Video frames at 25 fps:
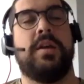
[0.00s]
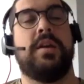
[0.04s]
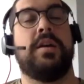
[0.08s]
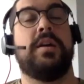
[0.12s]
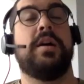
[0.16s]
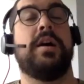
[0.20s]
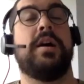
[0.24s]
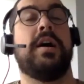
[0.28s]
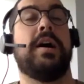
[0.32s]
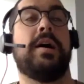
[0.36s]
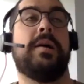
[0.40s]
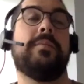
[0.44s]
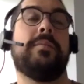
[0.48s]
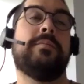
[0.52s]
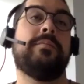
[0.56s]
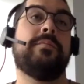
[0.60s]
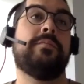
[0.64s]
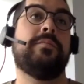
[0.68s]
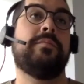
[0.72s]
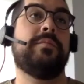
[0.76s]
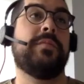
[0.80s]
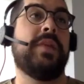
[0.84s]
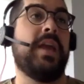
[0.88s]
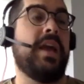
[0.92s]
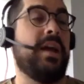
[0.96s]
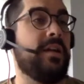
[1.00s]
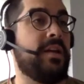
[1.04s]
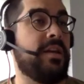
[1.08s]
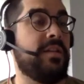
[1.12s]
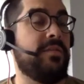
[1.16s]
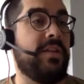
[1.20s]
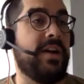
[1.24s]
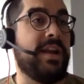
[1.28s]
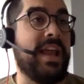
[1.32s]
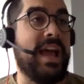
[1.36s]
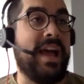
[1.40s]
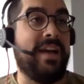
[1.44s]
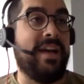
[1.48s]
Yeah, you can
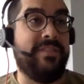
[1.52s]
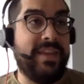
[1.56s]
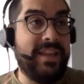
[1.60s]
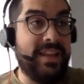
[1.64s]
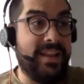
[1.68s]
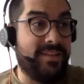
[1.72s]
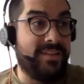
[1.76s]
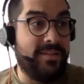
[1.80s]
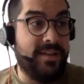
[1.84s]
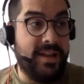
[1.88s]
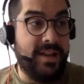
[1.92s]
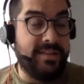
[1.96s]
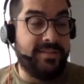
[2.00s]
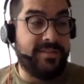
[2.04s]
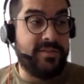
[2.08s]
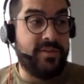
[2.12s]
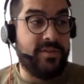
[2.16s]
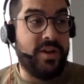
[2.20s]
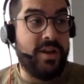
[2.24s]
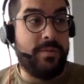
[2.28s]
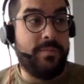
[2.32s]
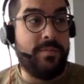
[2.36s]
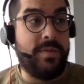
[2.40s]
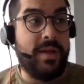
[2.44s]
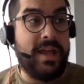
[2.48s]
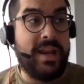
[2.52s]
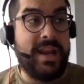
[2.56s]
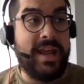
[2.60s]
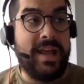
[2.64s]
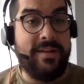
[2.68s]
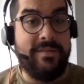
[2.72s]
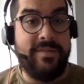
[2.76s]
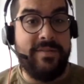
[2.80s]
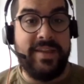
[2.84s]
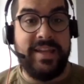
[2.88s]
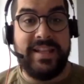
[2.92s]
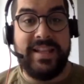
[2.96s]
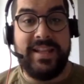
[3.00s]
find Half Helix on Instagram at
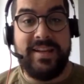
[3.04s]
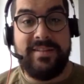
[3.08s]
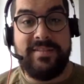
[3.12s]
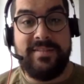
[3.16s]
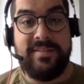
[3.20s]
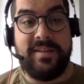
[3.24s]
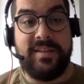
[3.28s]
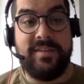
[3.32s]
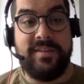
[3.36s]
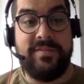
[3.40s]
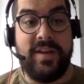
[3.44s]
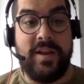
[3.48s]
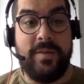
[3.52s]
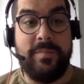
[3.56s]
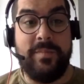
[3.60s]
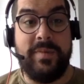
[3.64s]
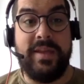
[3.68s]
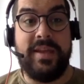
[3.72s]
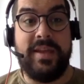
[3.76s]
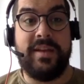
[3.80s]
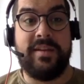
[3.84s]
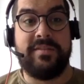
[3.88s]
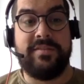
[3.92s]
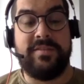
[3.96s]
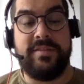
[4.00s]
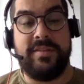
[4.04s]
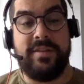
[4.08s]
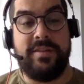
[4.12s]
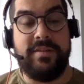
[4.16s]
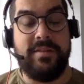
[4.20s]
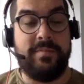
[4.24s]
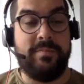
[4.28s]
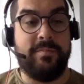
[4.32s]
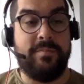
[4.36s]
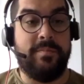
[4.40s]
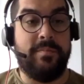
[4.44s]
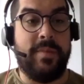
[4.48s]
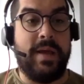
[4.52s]
Half Helix. You can find me actually
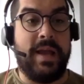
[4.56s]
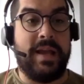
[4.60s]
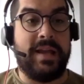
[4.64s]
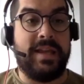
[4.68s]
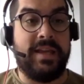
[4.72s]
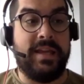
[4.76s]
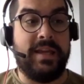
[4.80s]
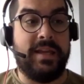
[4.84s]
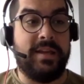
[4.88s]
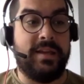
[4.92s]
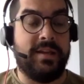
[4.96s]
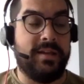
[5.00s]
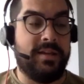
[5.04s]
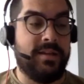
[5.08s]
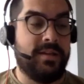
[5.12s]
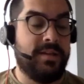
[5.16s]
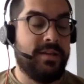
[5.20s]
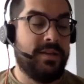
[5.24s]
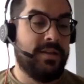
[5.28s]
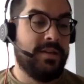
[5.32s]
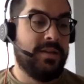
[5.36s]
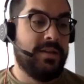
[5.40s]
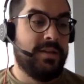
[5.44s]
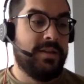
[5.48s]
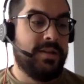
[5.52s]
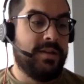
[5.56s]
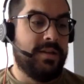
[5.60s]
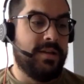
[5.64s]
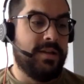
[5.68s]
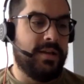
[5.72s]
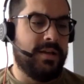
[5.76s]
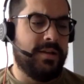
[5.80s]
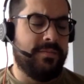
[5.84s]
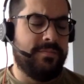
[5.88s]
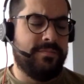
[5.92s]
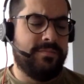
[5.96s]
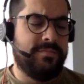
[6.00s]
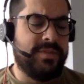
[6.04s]
macking
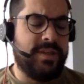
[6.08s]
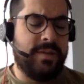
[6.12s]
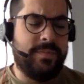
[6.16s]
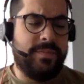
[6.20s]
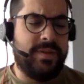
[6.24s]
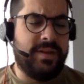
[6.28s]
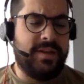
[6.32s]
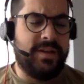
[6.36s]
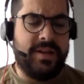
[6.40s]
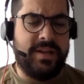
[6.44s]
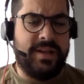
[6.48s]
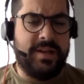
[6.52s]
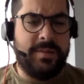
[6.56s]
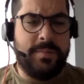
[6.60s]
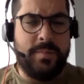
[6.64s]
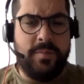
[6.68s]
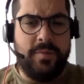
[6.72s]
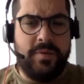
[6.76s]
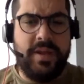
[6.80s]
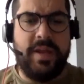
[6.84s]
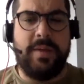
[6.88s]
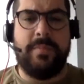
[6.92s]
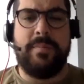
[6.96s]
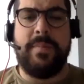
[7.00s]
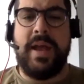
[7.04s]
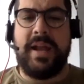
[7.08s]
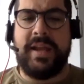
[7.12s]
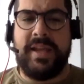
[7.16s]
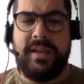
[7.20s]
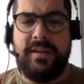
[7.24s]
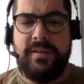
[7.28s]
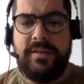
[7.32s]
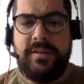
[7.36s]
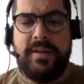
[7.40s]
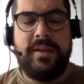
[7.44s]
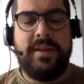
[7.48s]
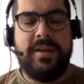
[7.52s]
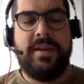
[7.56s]
something.
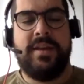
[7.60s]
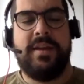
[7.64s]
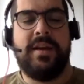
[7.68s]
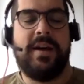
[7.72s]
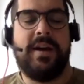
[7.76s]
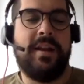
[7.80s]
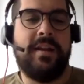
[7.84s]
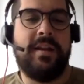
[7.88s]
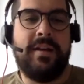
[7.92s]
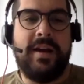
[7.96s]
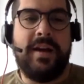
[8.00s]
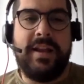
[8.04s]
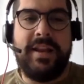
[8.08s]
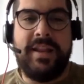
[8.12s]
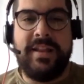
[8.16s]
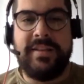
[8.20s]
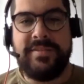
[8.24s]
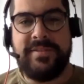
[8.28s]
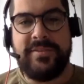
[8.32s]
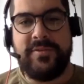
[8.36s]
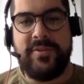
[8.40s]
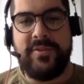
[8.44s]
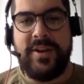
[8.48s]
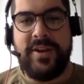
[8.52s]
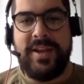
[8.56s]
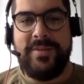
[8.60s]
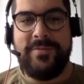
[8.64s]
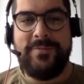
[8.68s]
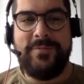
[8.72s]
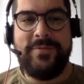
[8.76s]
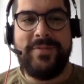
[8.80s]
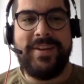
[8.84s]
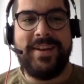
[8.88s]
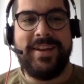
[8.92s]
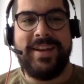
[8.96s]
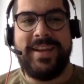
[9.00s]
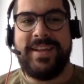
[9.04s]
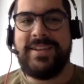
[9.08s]
Macking on
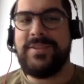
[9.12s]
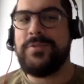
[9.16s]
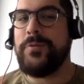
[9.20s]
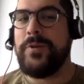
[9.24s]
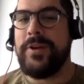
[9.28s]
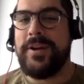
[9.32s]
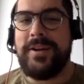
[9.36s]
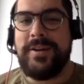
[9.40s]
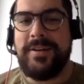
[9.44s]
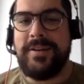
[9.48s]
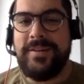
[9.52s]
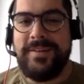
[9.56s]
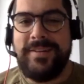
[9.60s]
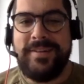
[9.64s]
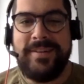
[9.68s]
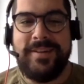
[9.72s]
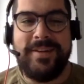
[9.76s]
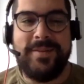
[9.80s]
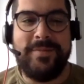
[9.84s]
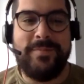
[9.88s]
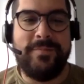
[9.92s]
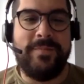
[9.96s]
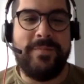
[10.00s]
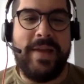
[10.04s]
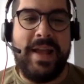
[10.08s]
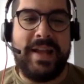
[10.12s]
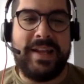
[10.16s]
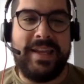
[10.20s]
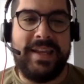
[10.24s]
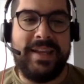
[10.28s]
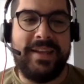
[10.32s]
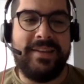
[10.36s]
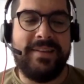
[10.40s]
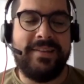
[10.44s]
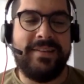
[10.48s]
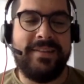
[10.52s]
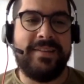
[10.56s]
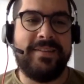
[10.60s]
Instagram and Twitter.
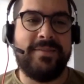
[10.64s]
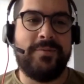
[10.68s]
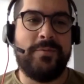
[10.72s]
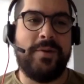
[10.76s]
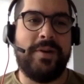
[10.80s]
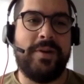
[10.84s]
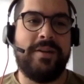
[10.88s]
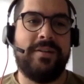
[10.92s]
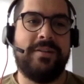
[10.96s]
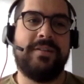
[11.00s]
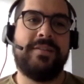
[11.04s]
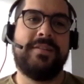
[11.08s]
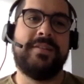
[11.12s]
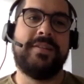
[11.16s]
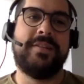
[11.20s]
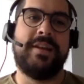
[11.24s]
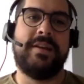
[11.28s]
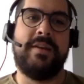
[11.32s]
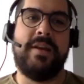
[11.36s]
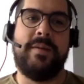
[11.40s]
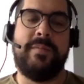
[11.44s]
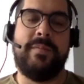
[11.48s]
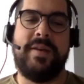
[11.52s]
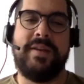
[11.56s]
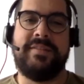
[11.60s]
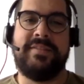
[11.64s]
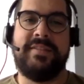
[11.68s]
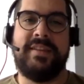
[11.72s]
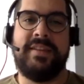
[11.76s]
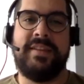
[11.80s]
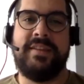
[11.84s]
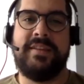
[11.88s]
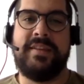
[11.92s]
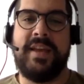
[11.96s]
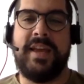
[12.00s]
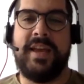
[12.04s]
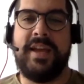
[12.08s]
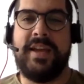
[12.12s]
Macking as well.
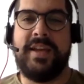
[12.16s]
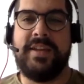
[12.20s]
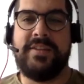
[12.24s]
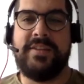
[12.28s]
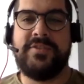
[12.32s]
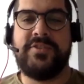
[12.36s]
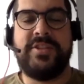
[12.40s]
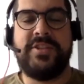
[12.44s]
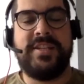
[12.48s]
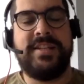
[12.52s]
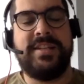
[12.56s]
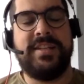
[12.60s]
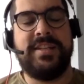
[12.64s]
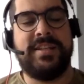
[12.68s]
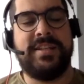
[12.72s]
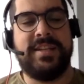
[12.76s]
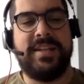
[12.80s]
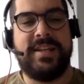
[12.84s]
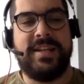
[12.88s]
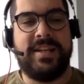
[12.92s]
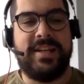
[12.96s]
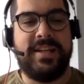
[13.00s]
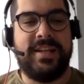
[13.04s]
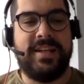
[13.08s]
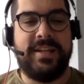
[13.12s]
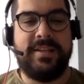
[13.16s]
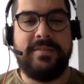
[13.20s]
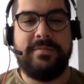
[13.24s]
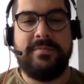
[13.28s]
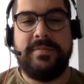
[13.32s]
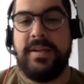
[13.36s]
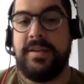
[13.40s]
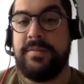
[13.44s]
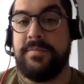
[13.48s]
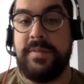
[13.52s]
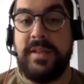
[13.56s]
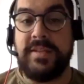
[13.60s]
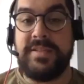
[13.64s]
MACKING, and
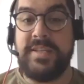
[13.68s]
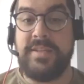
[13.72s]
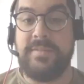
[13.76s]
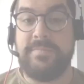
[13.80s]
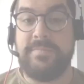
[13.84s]
yeah, that's it.